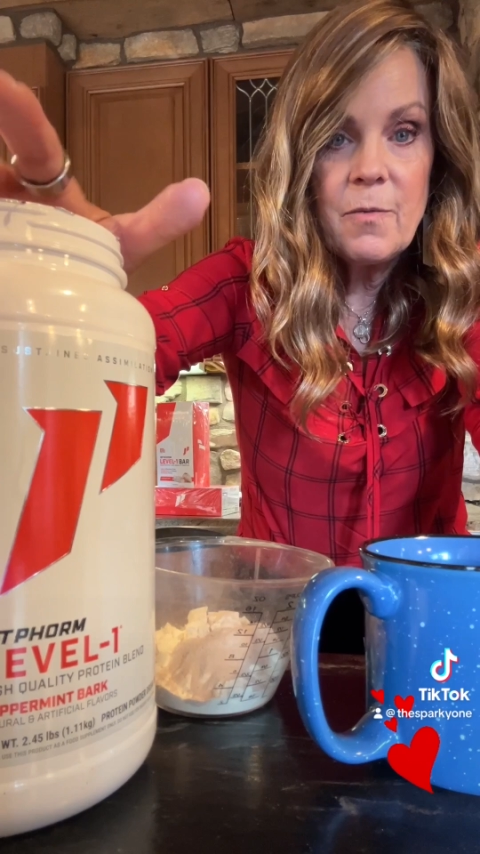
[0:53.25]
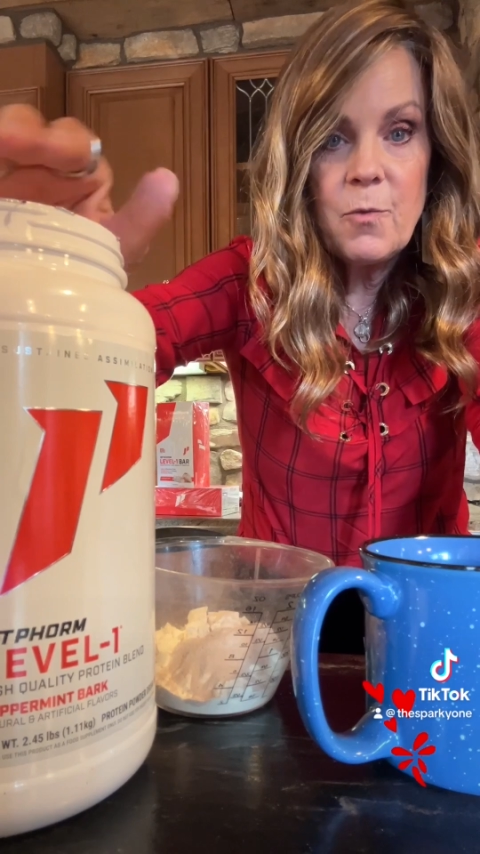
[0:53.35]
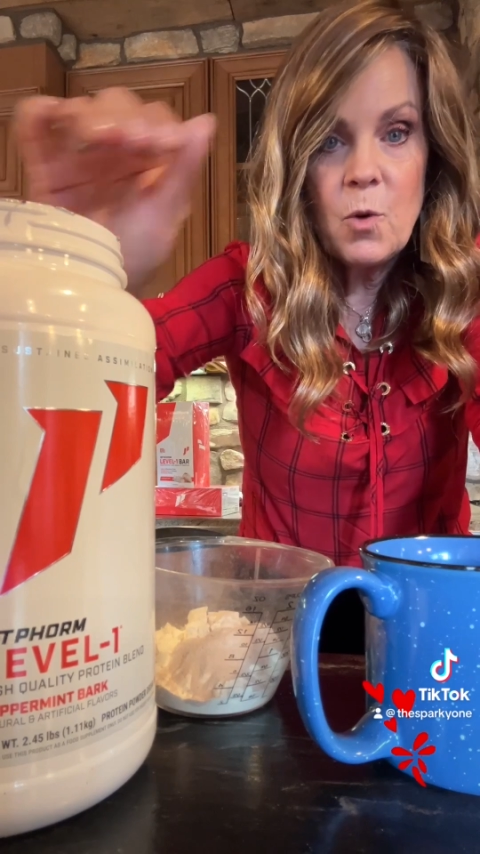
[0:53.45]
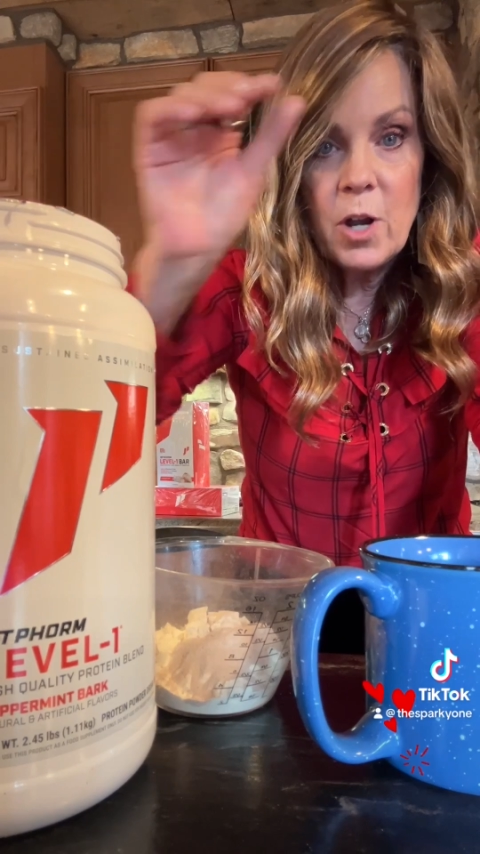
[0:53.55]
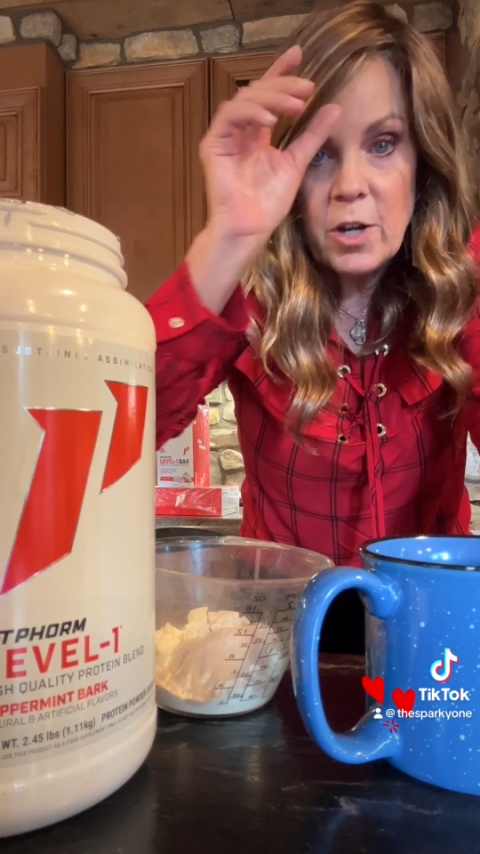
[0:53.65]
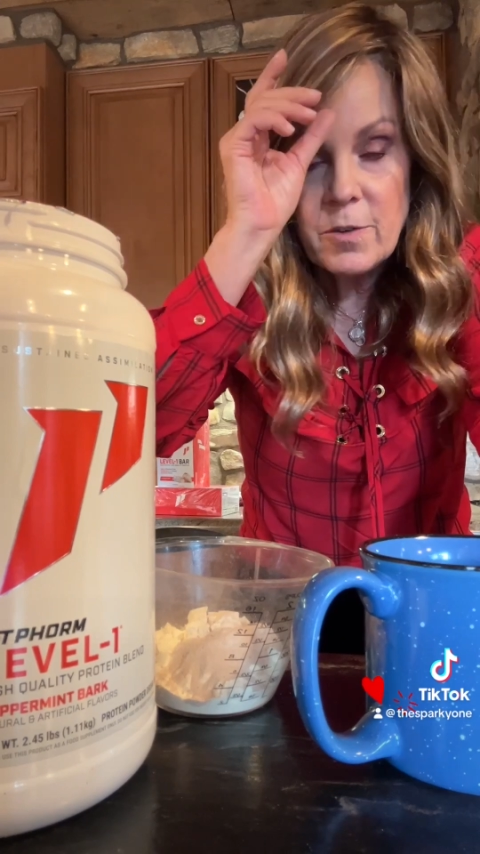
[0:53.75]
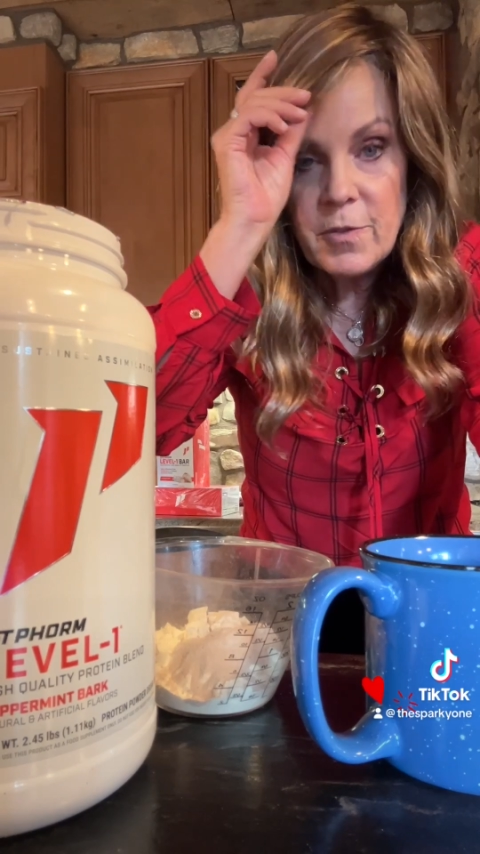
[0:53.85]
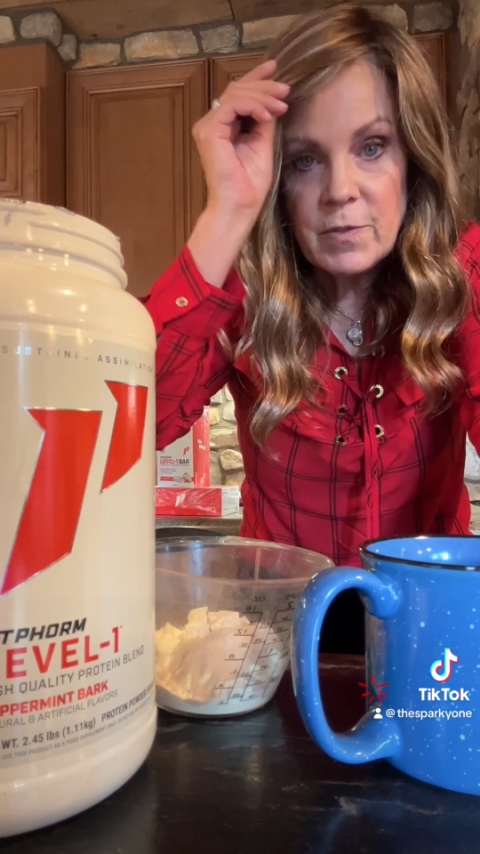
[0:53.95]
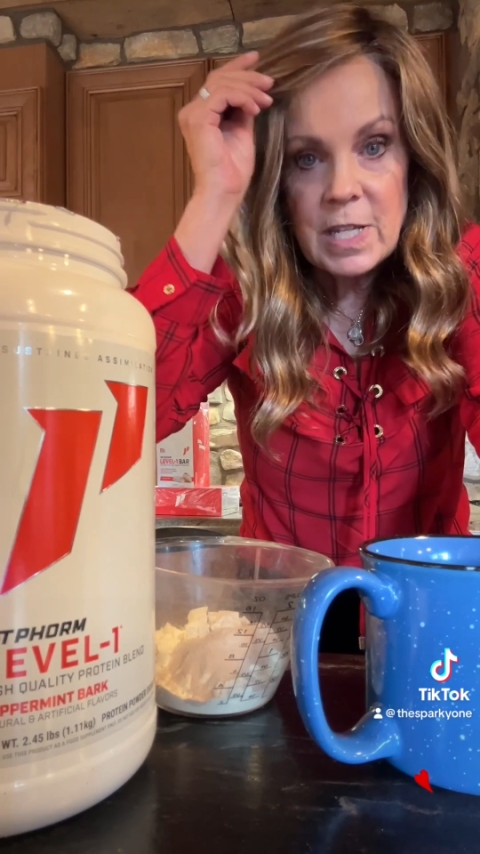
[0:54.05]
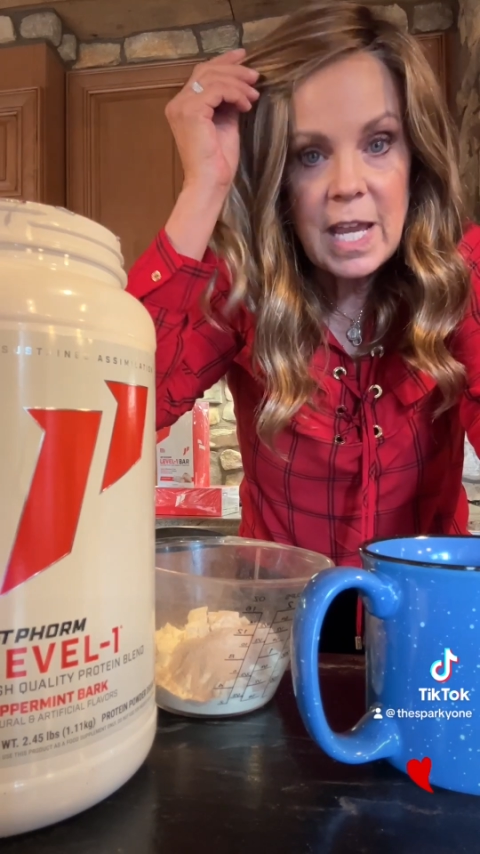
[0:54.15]
for
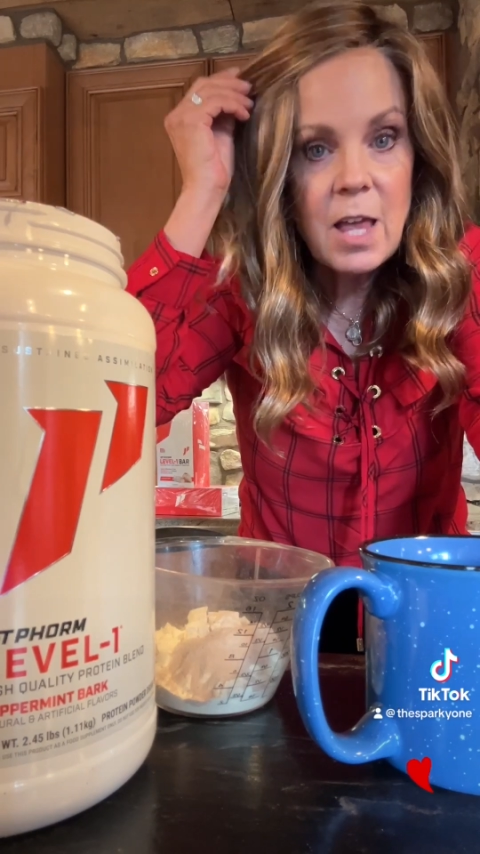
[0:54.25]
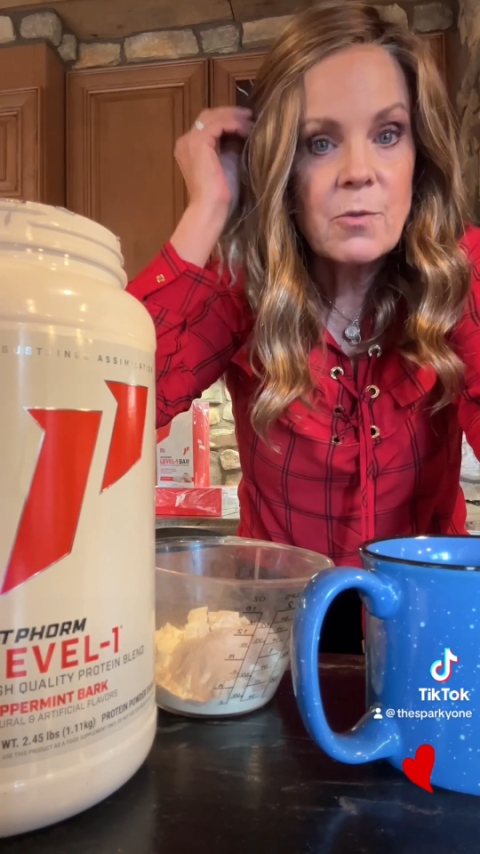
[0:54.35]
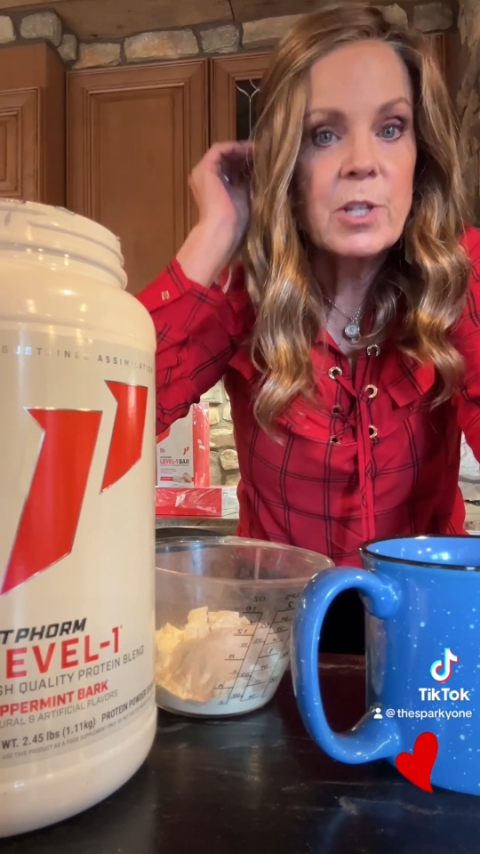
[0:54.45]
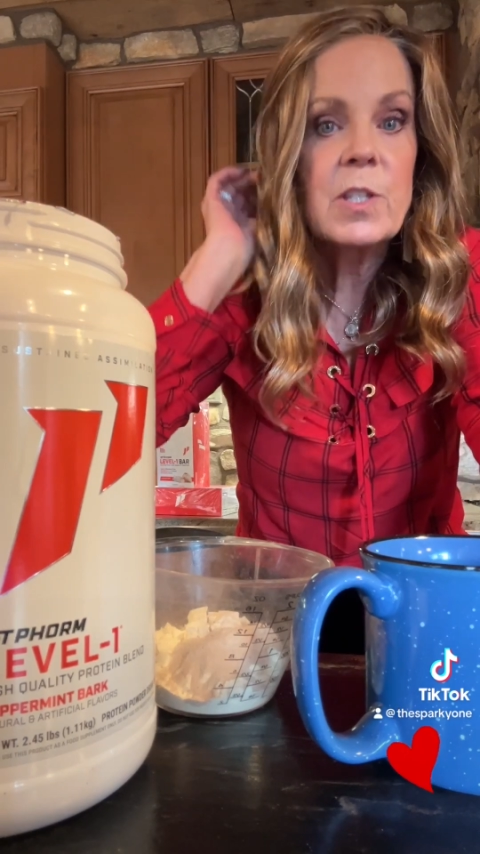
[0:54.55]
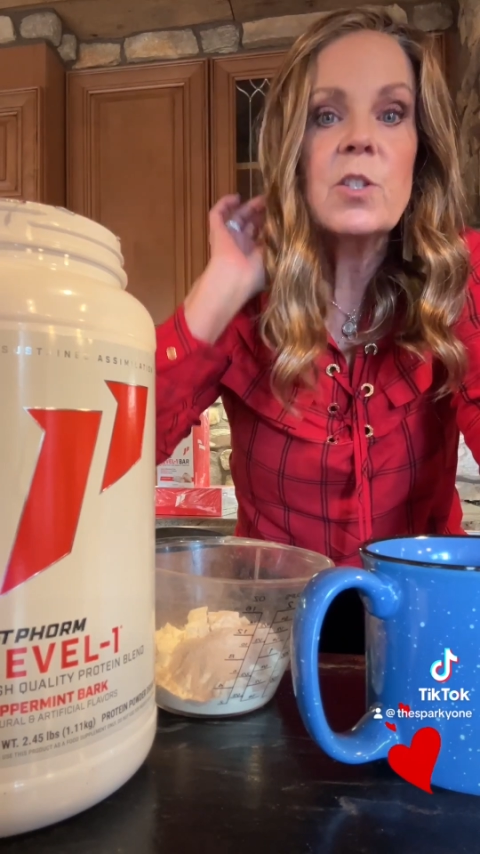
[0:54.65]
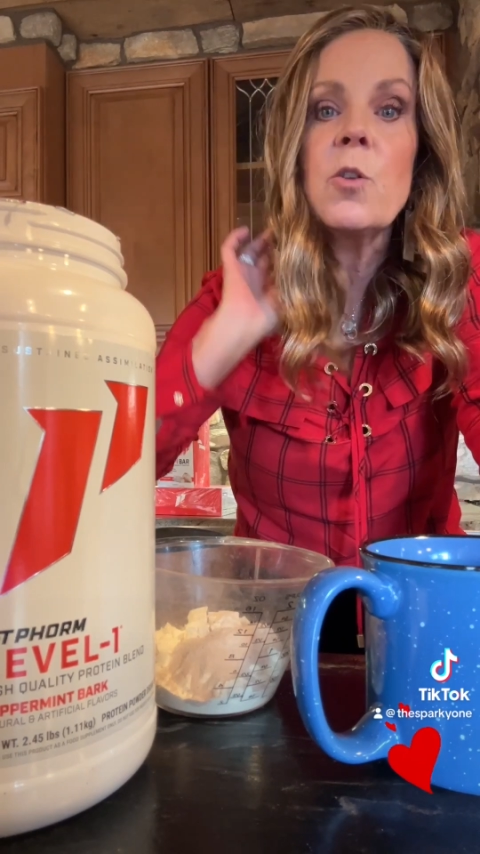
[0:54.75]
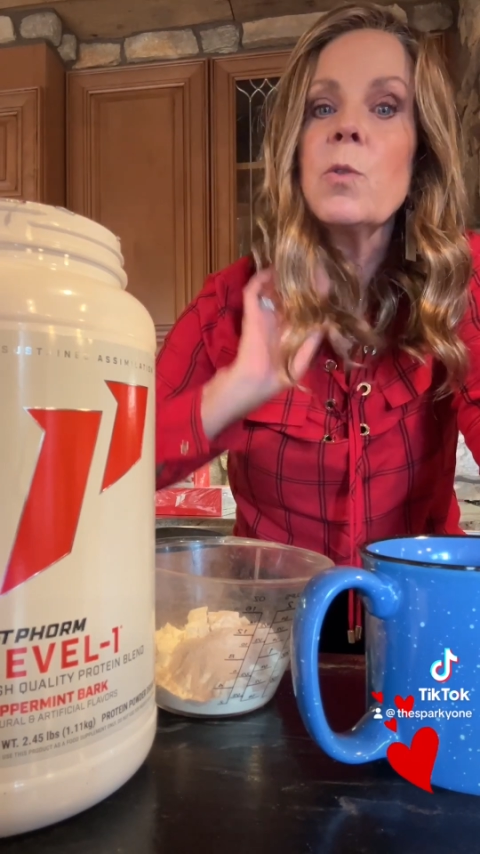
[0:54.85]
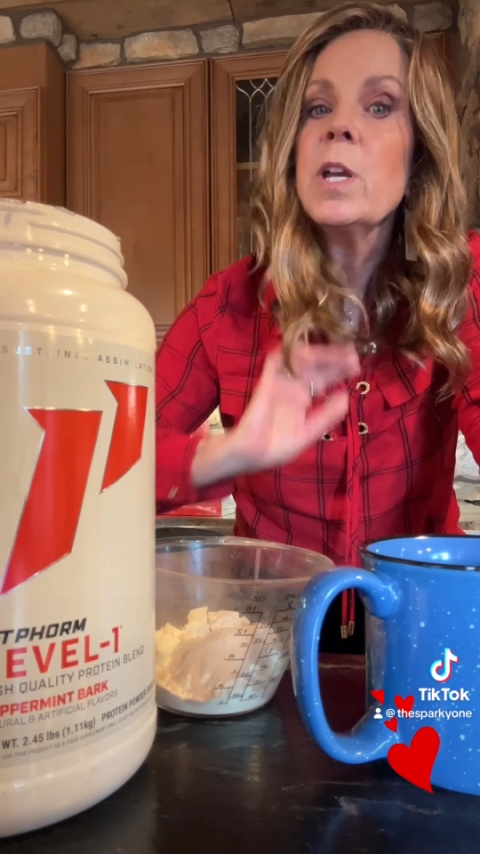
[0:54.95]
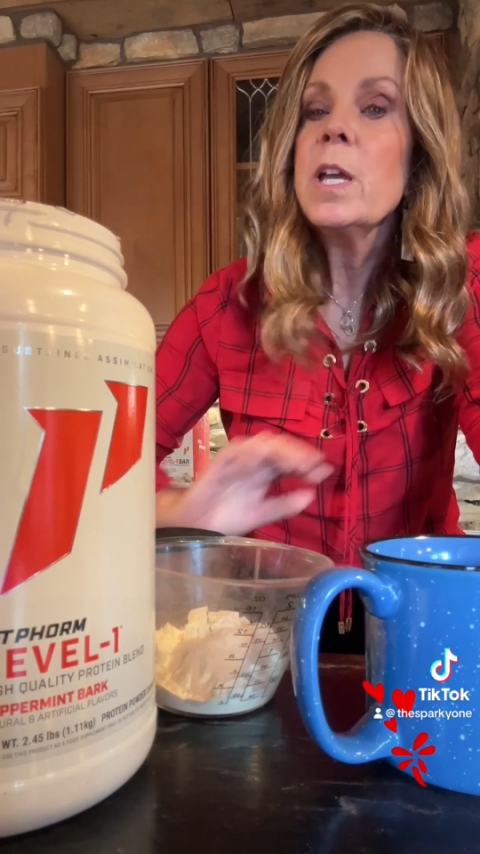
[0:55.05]
150 calories. So